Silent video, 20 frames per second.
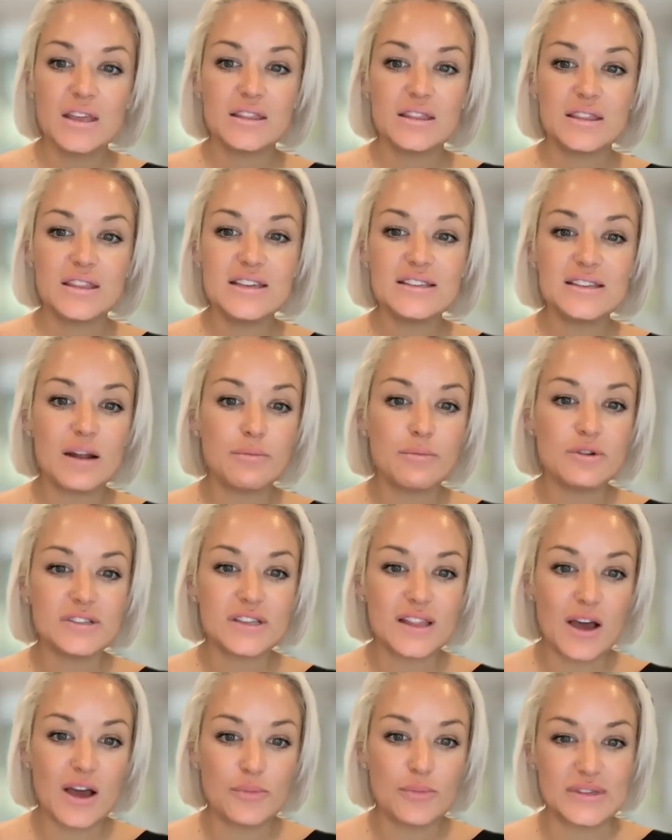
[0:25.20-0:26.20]
These numbers
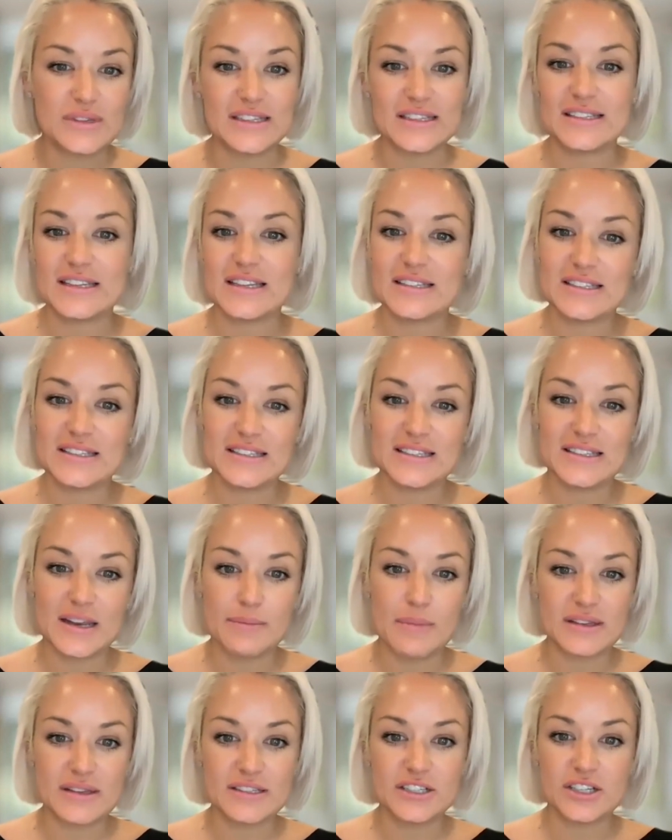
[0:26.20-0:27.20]
allow businesses to
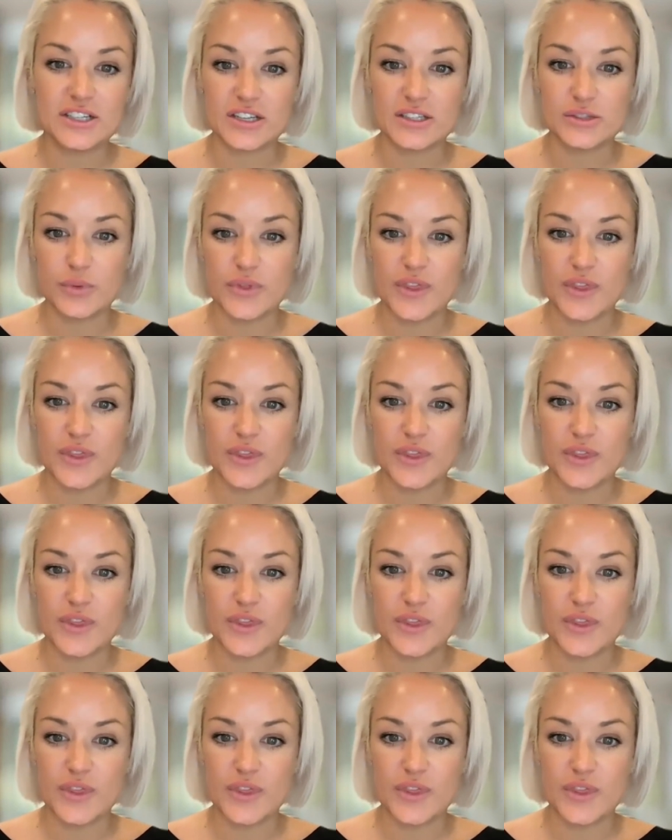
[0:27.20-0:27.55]
send messages